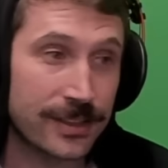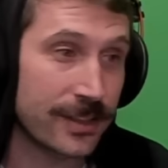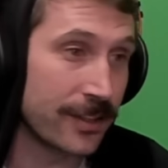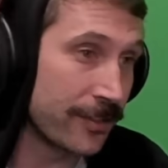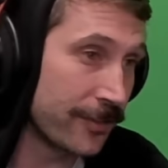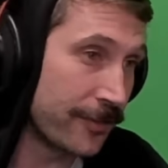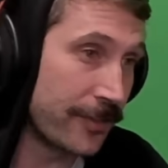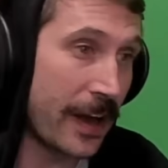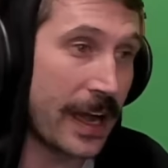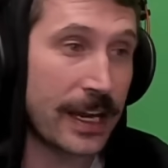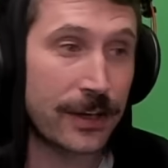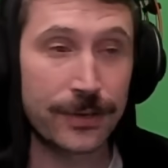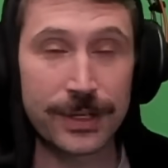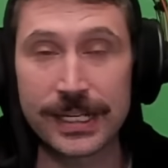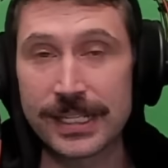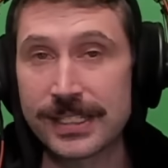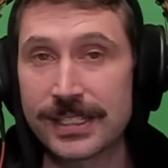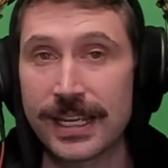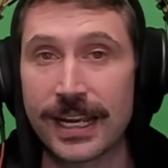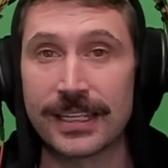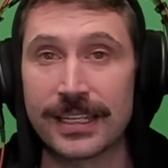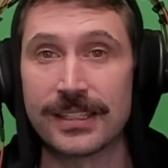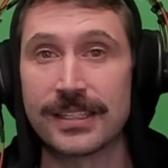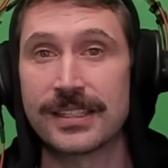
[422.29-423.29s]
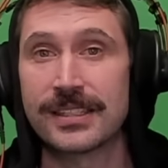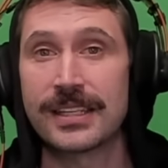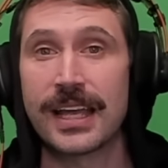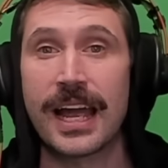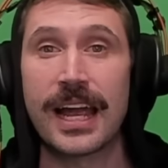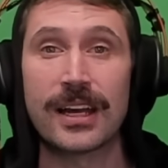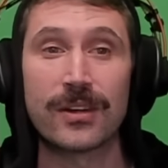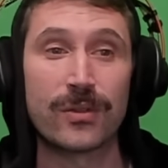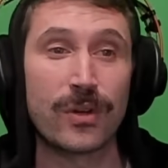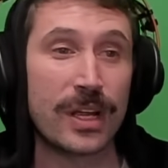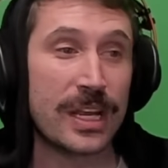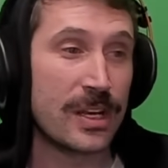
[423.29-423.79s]
the firing side, the
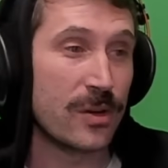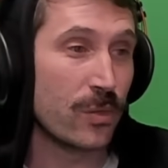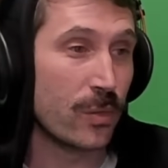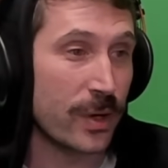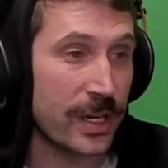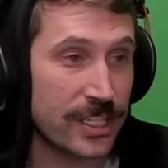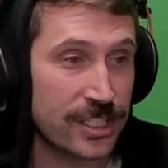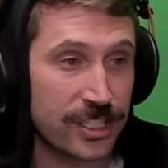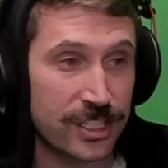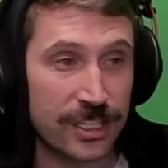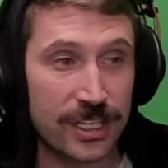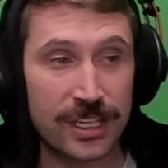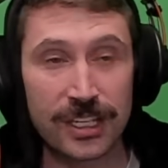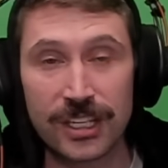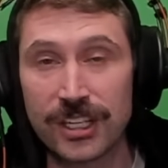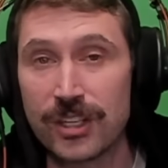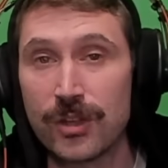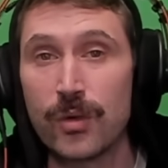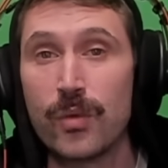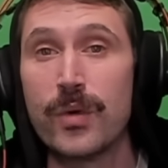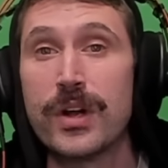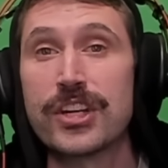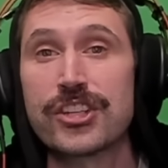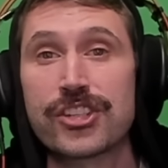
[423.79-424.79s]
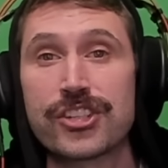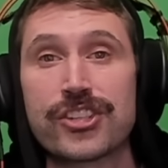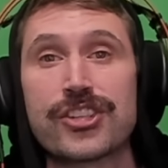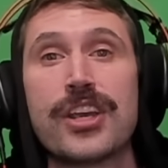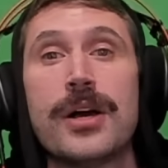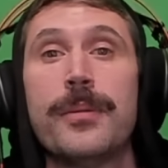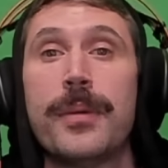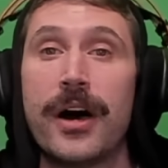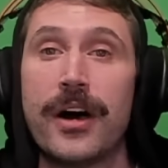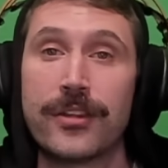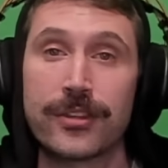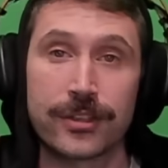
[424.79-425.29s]
side in which you wish
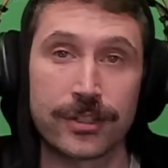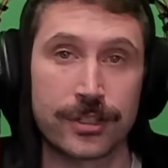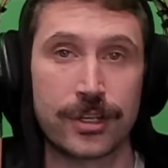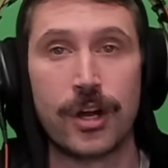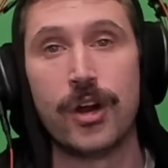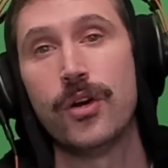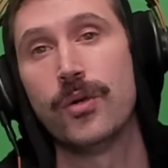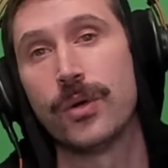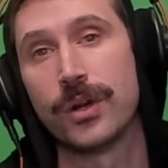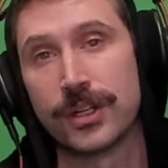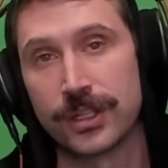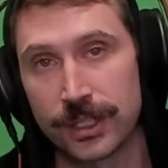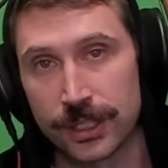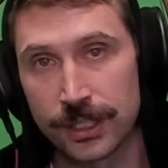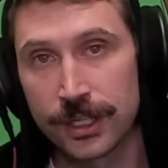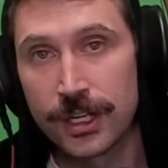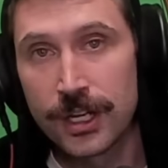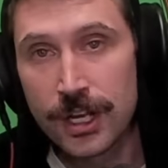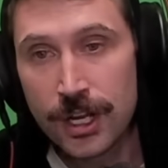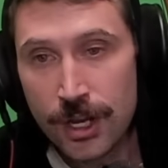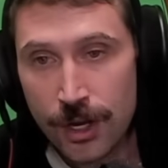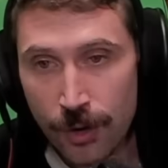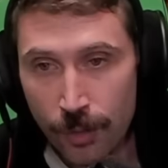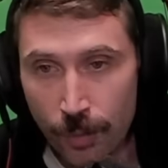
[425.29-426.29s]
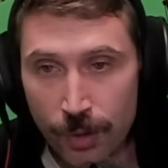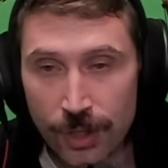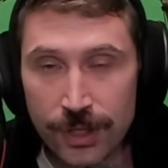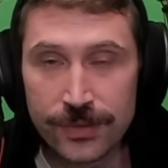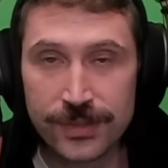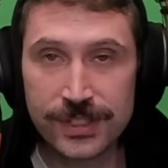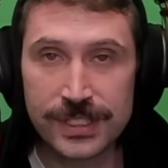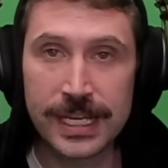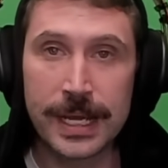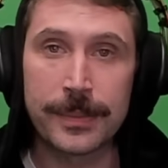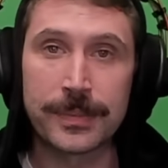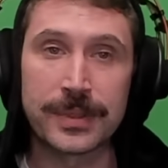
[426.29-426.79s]
some other coworker would have
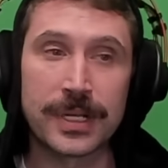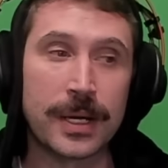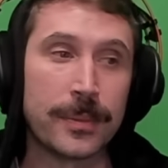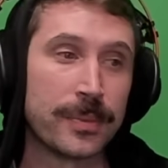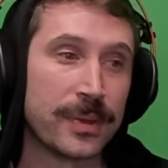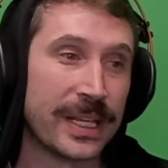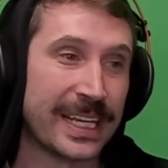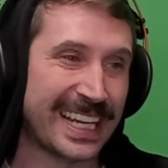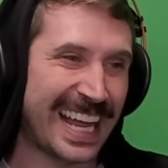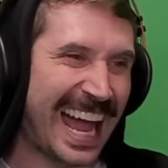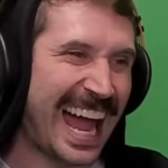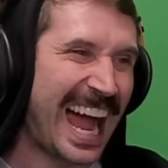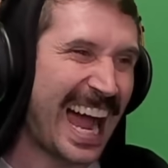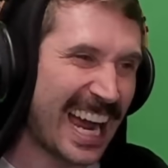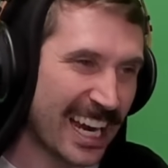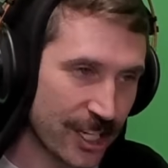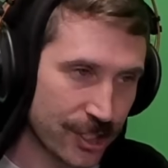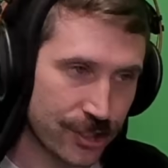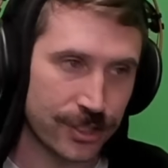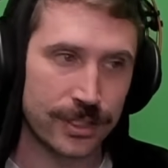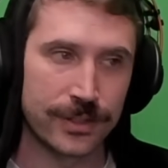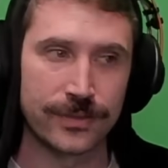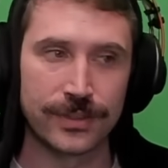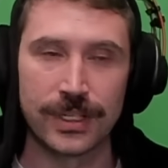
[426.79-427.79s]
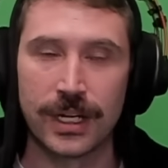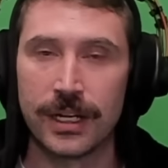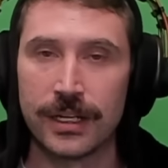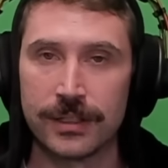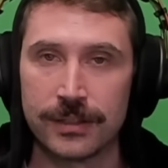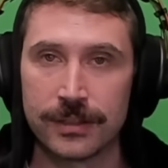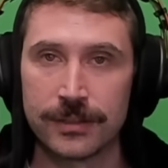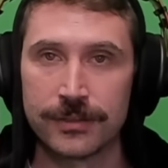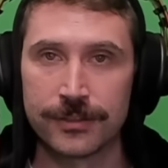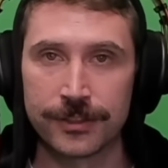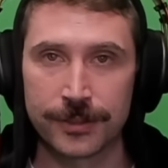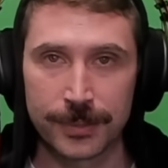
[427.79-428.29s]
stepped up like I should have done
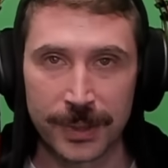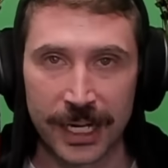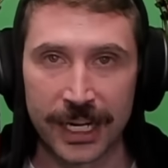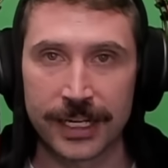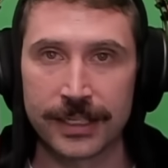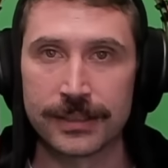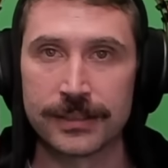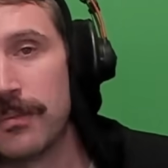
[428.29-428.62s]
for mine?